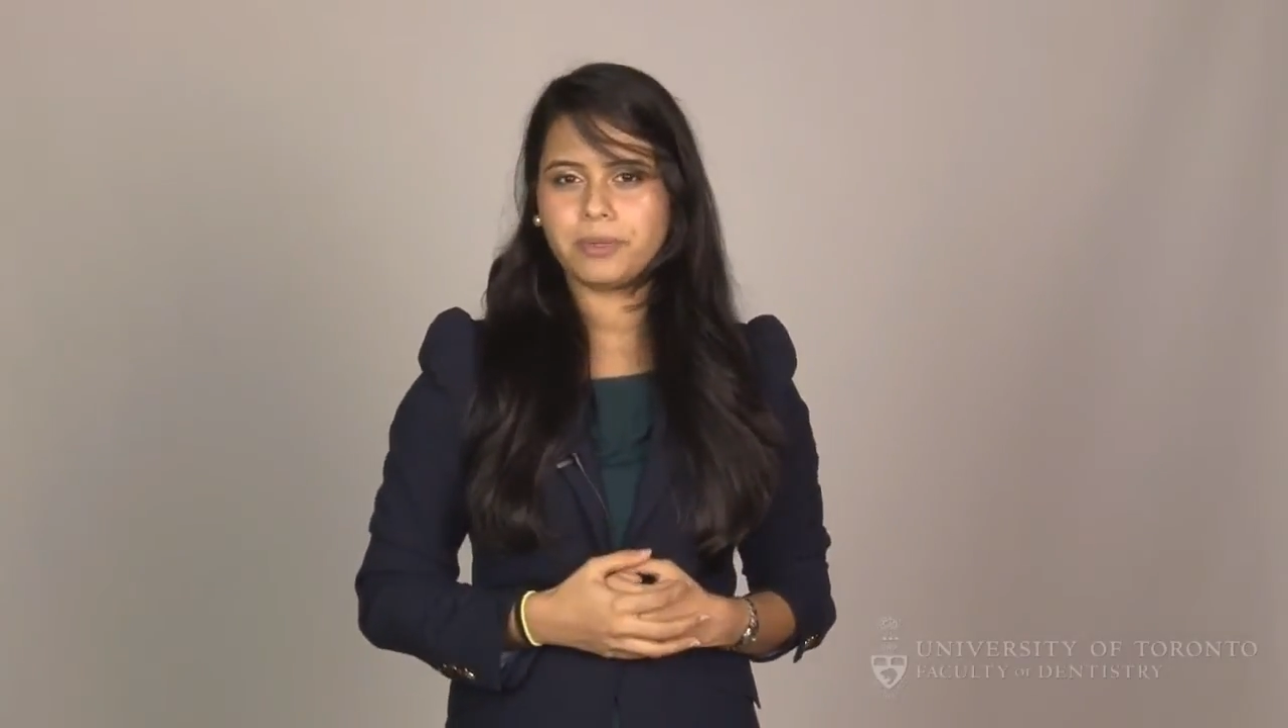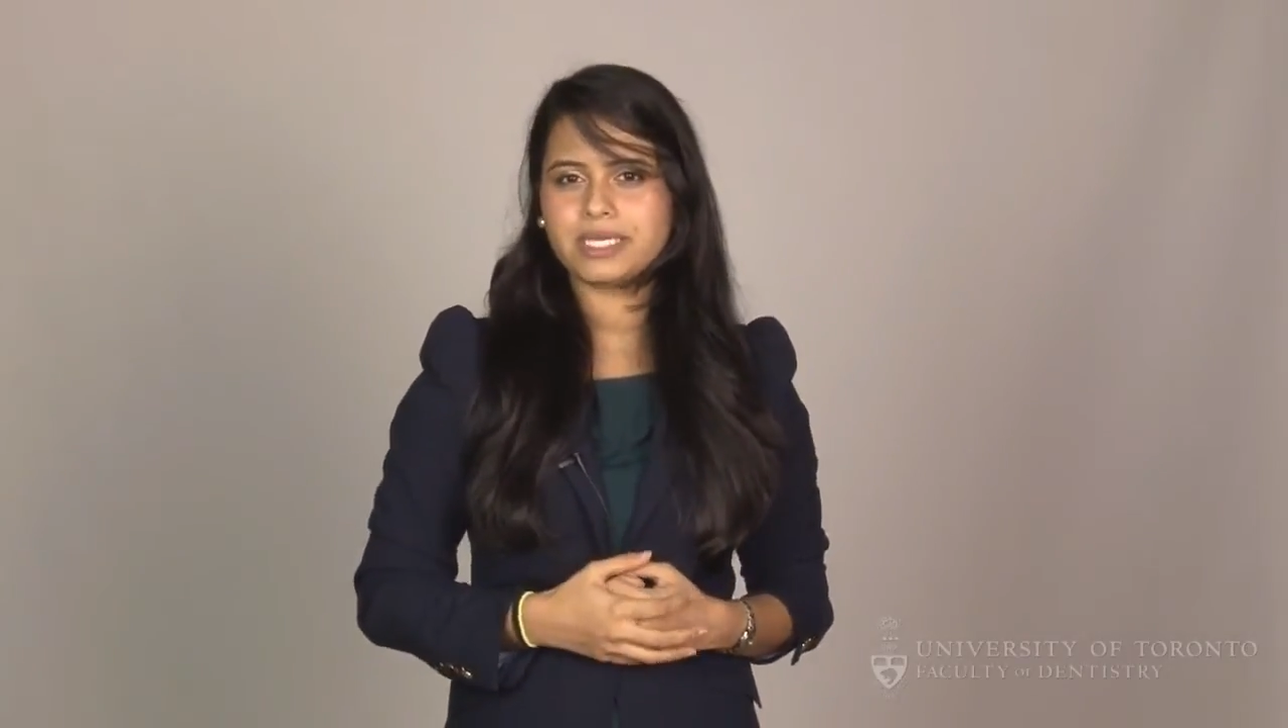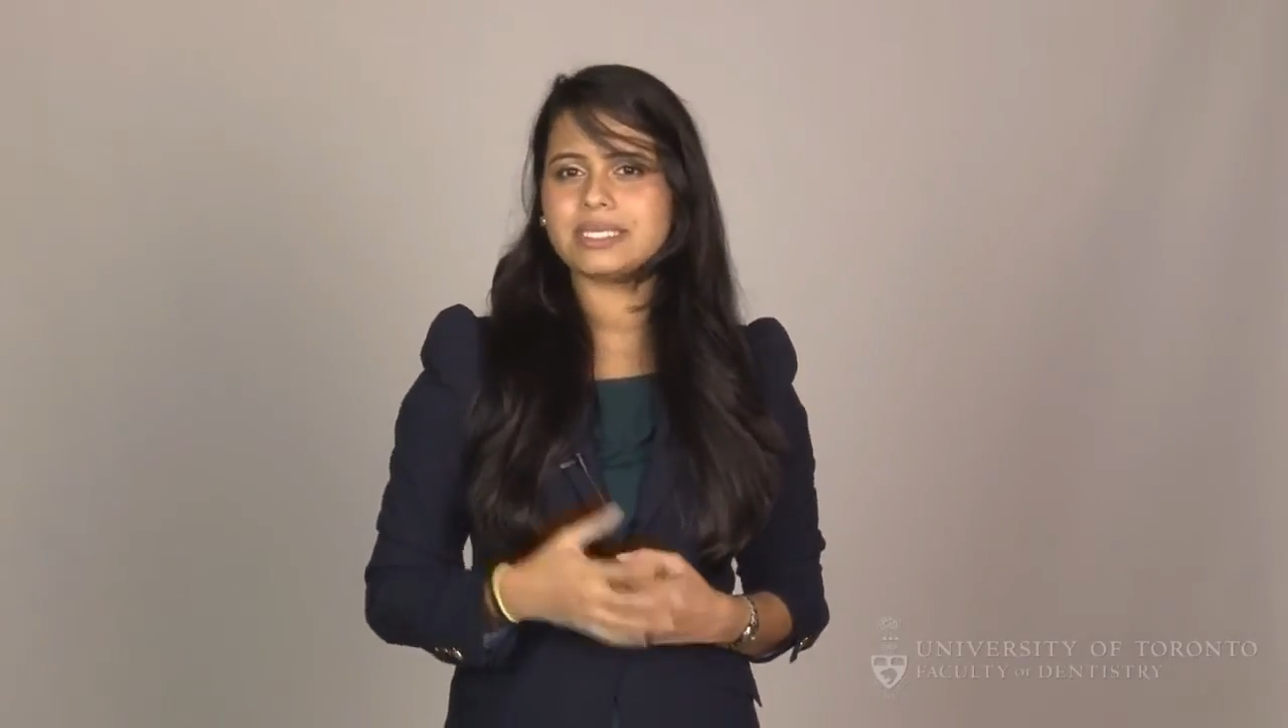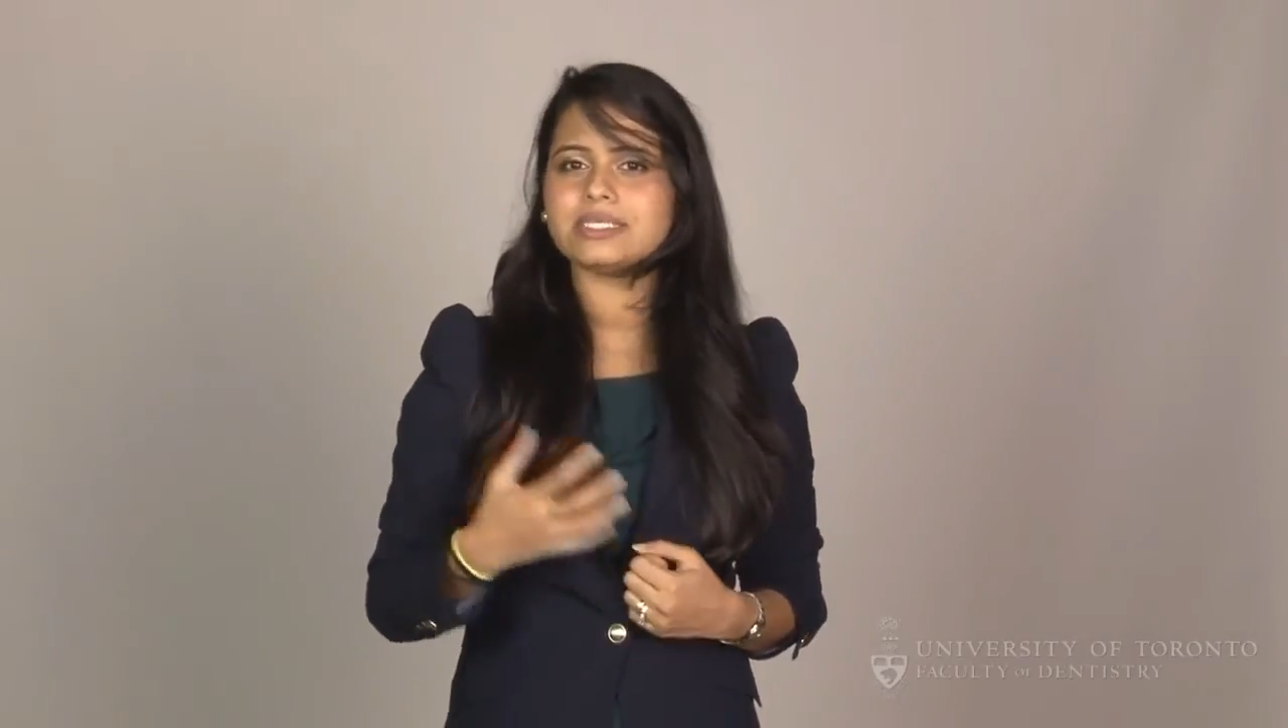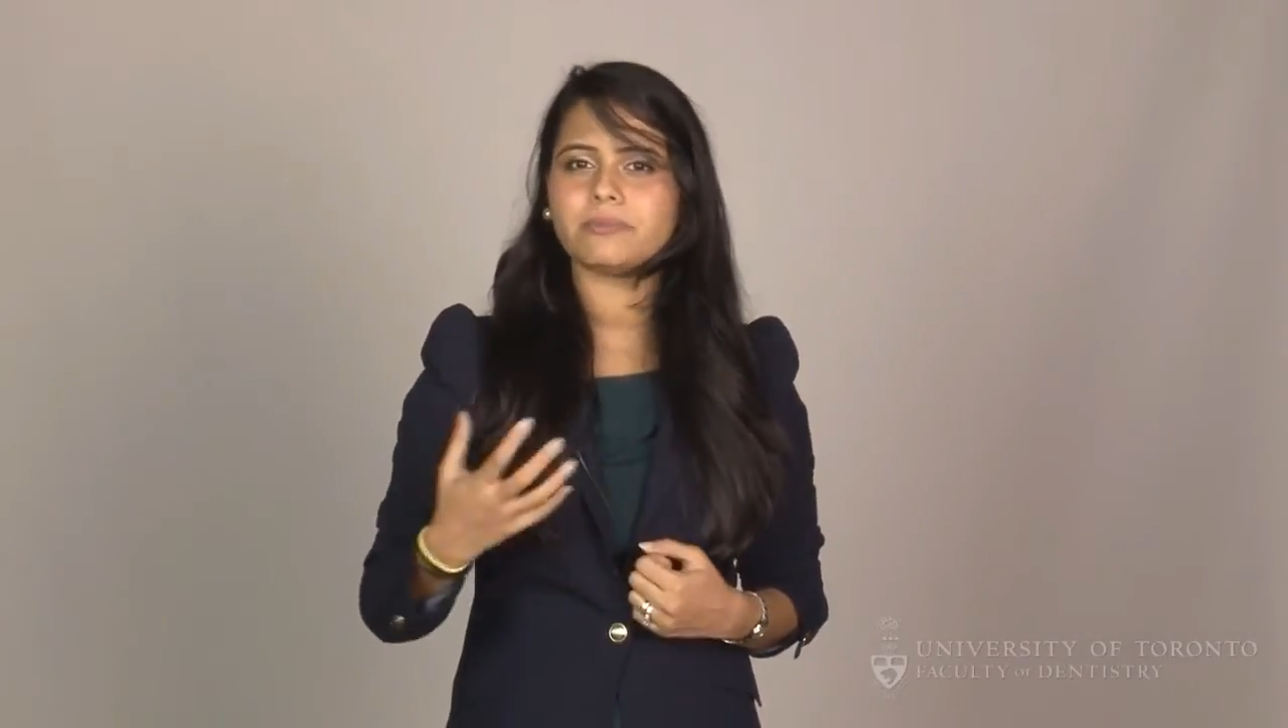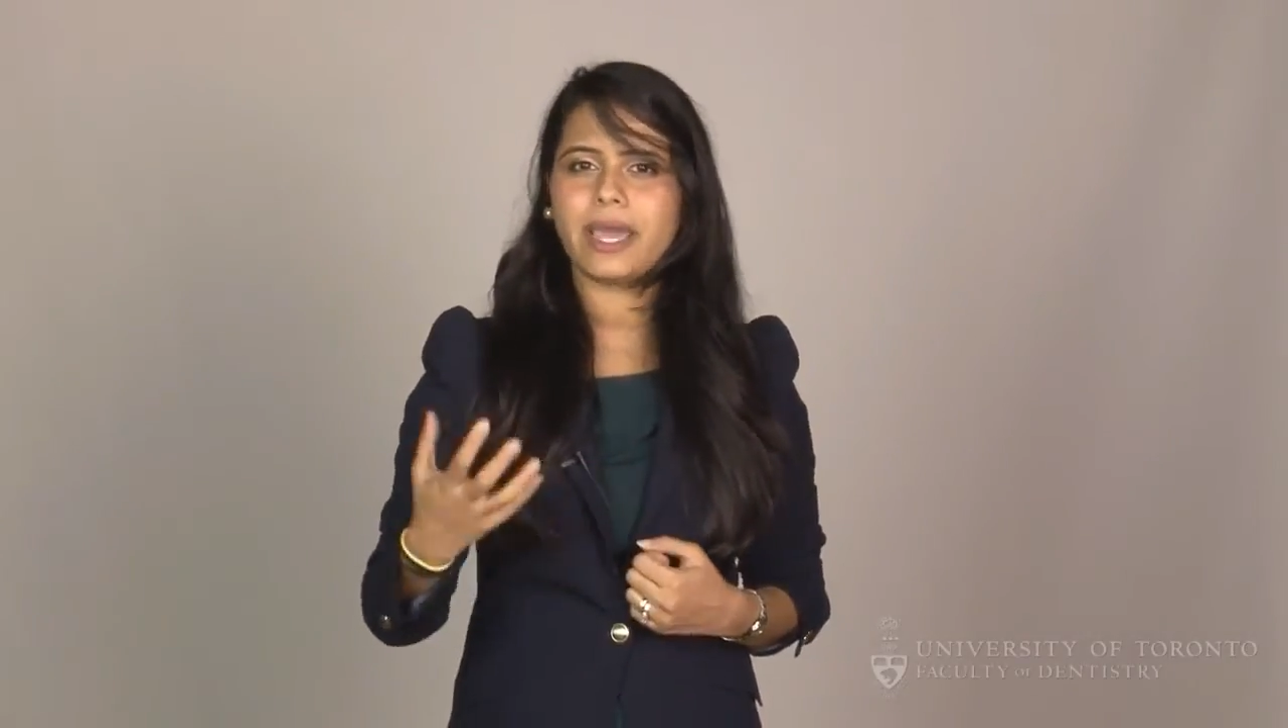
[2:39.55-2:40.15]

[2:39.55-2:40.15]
because as